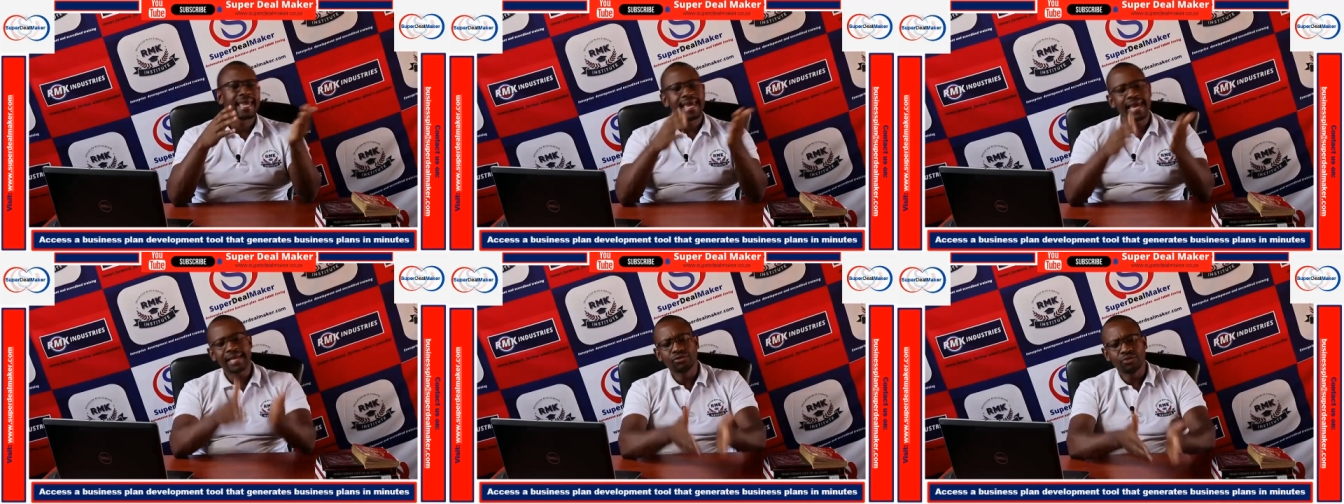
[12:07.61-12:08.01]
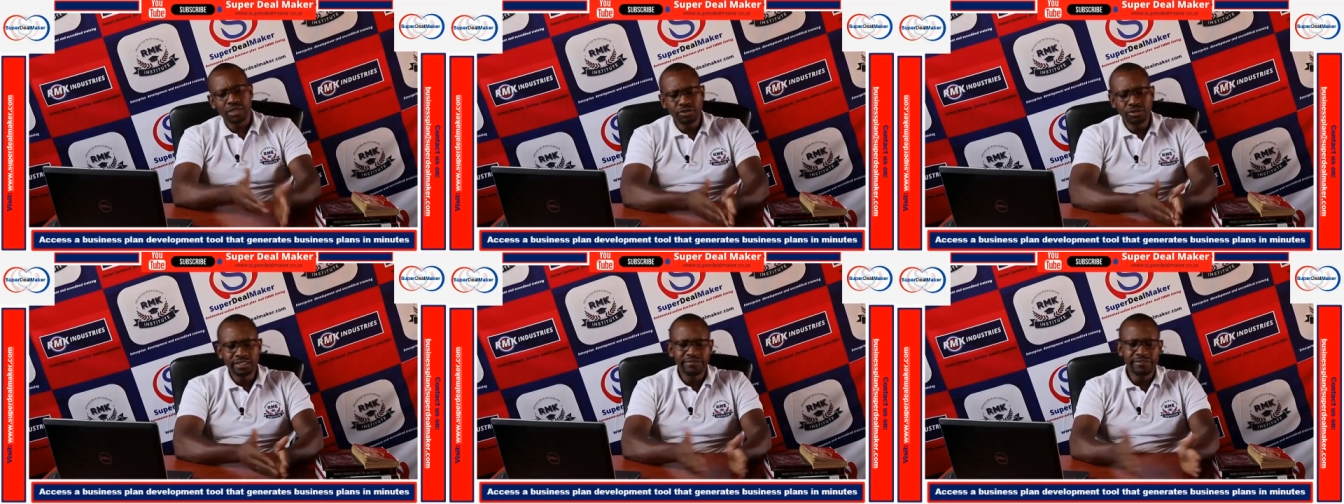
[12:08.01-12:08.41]
And
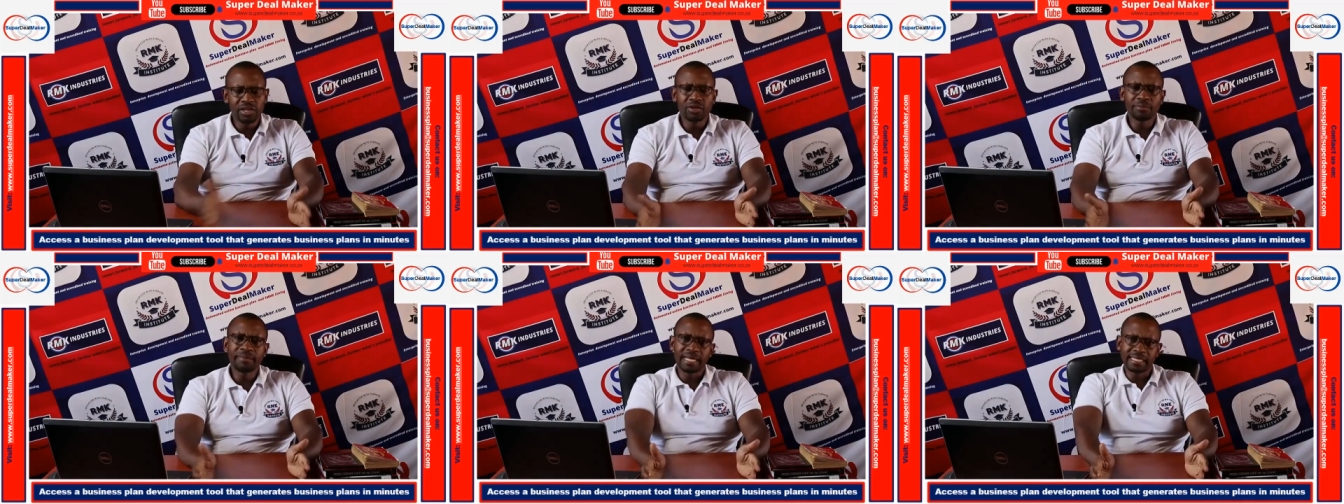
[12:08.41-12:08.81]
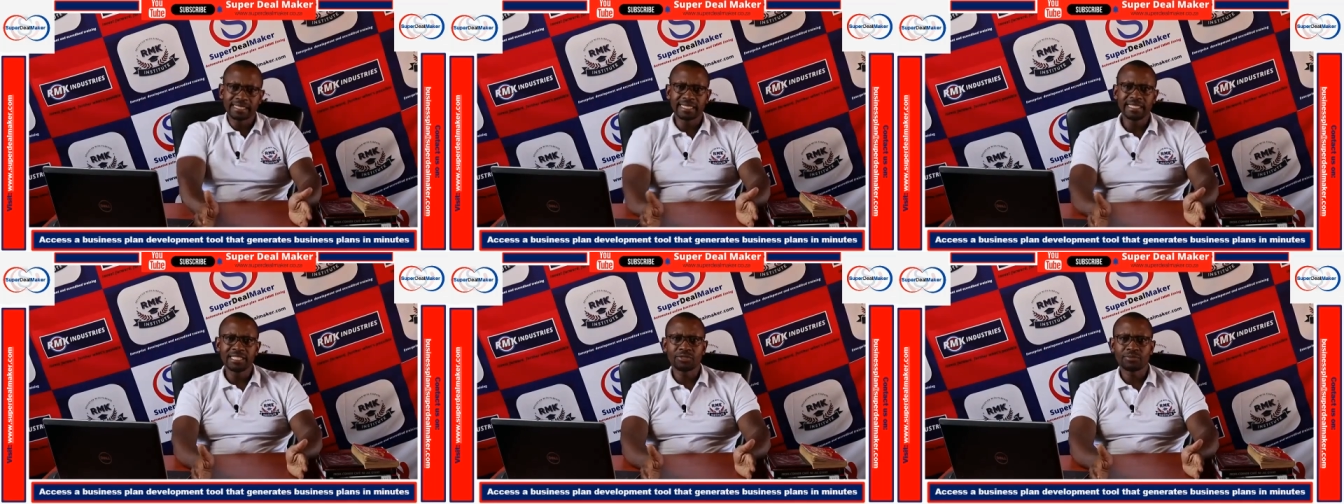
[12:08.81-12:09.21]
once you develop that
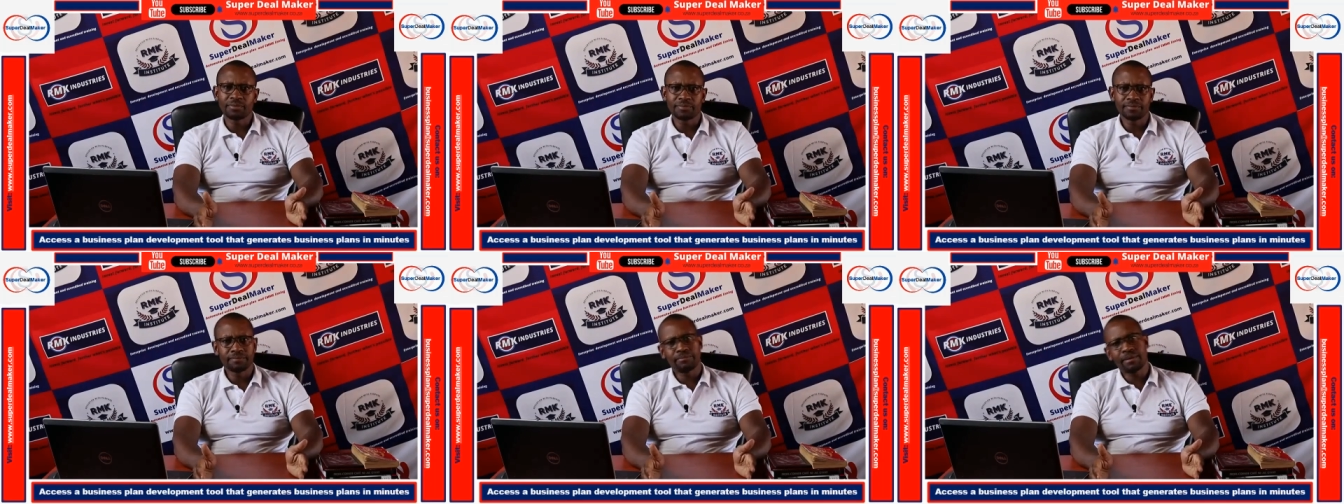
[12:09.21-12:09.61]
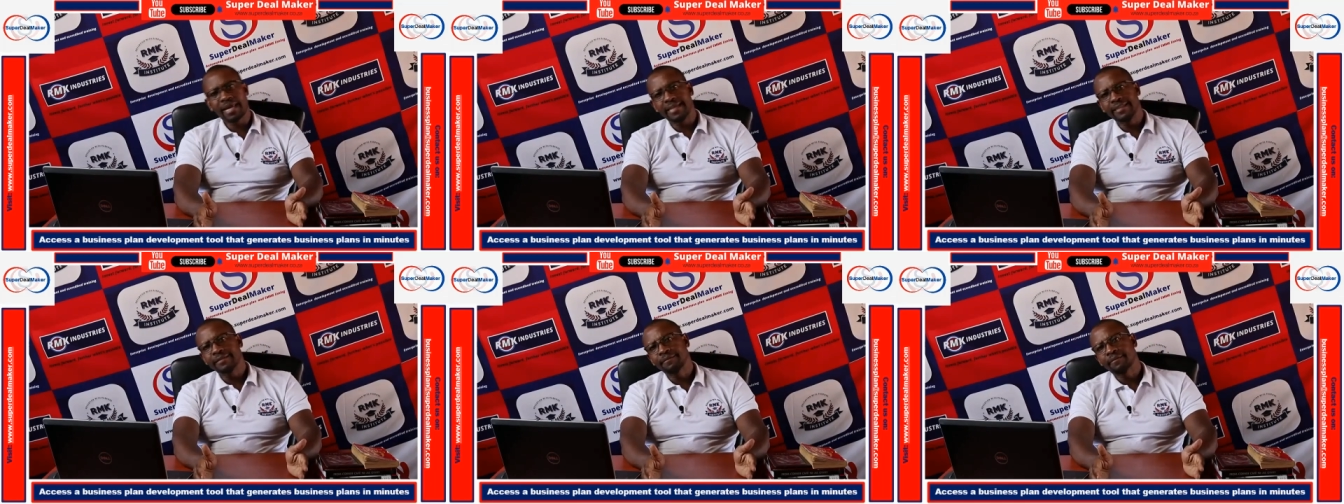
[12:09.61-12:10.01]
skills
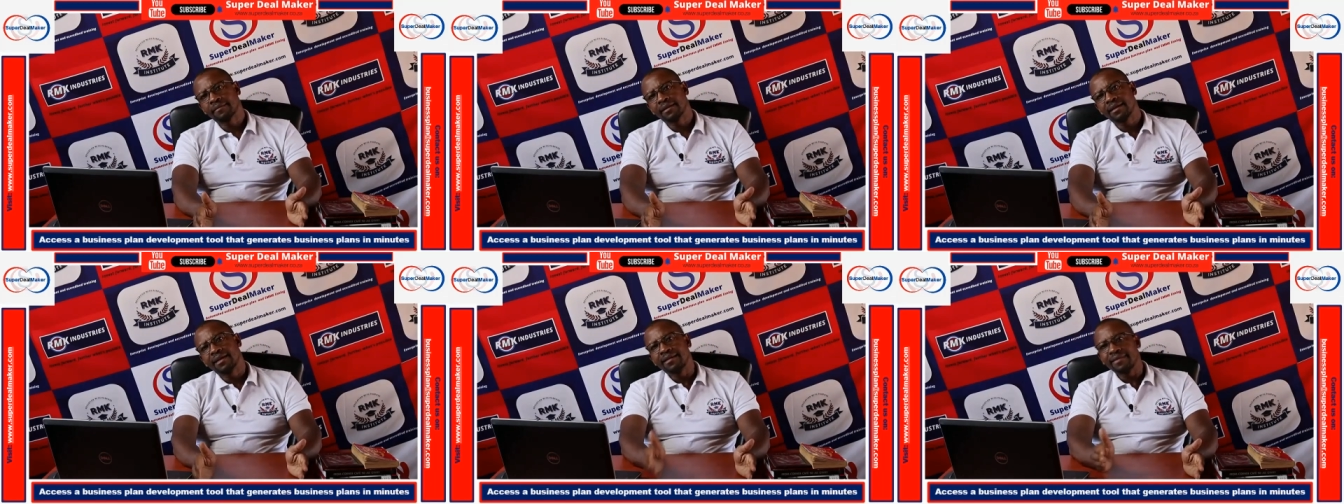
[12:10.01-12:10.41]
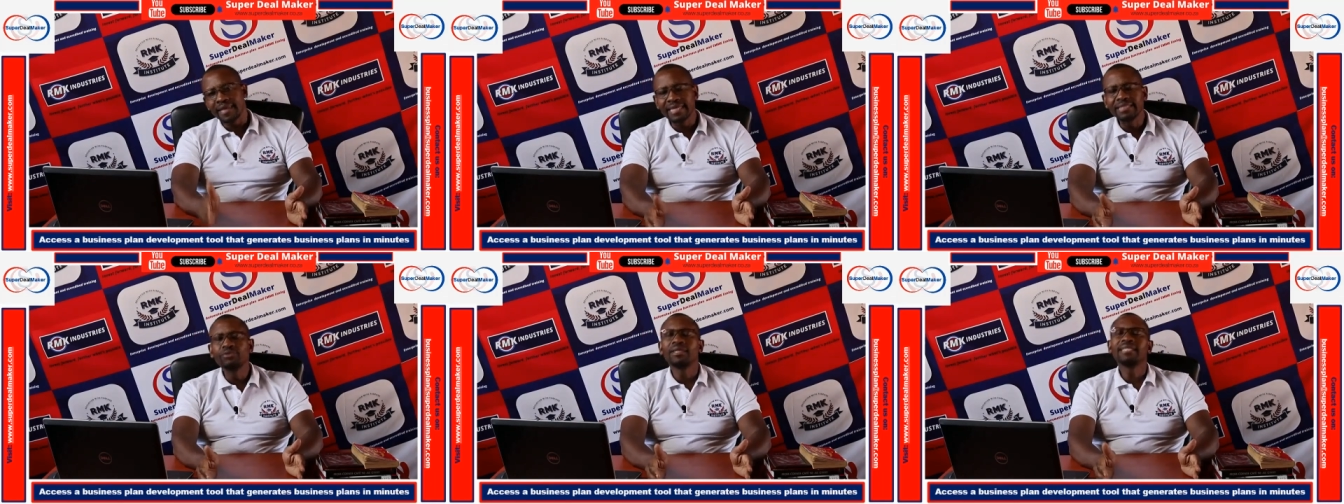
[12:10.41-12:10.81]
plan, then